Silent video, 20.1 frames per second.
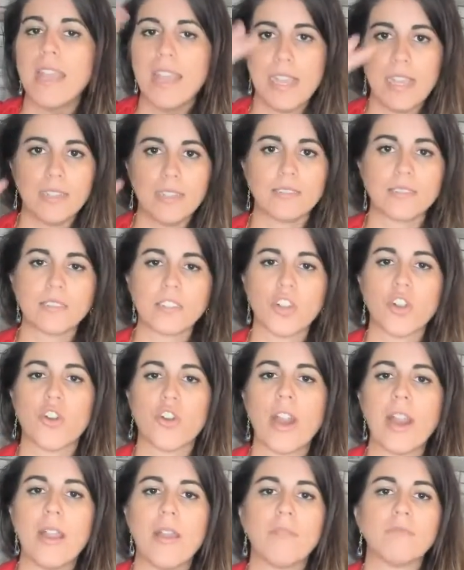
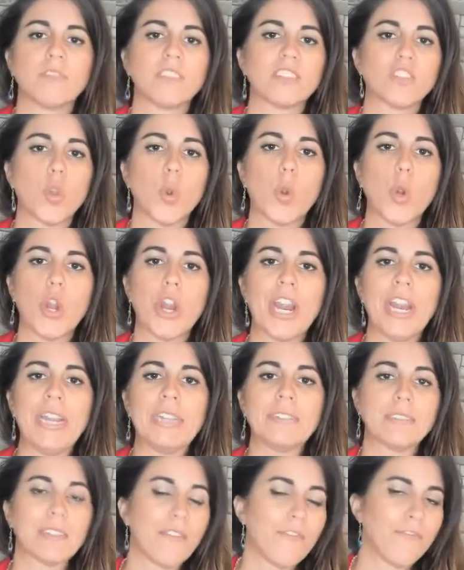Instagram
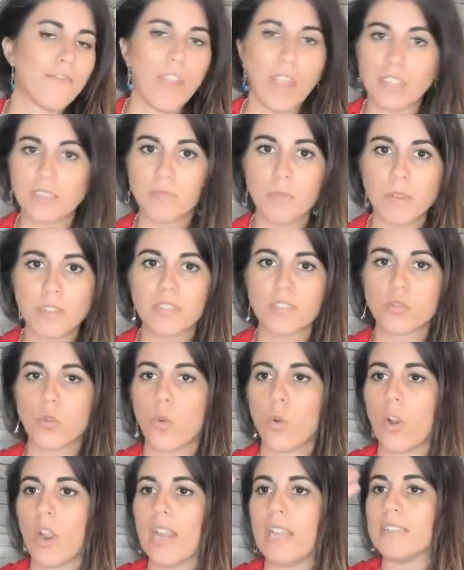stories and Facebook
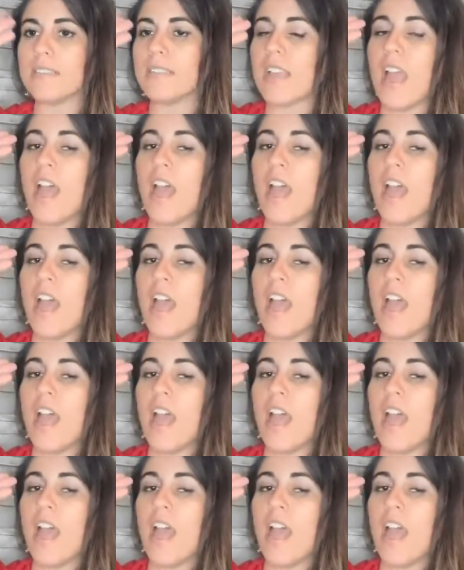stories,